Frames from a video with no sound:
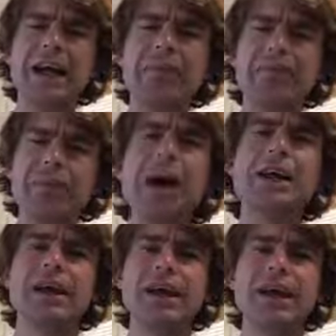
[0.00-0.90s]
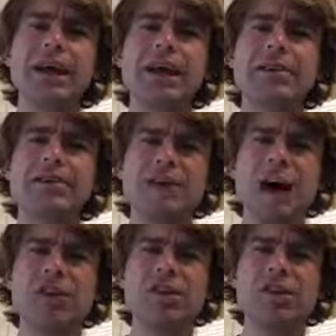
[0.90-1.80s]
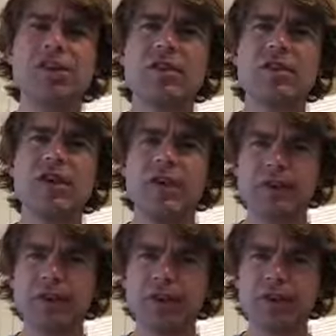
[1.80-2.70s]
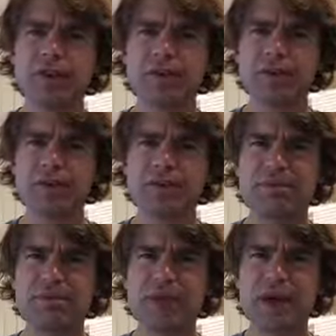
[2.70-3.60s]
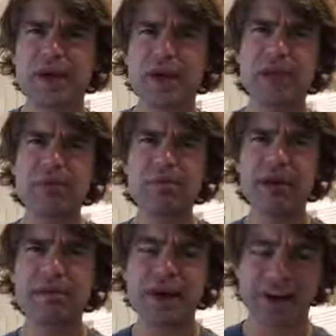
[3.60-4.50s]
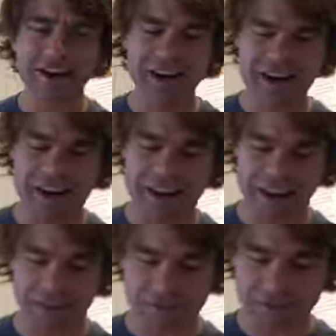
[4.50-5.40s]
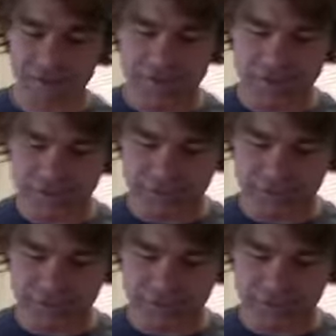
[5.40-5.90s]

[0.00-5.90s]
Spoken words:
money in the sashes of your uniforms? Good morning, Barry. It's great to hear from you.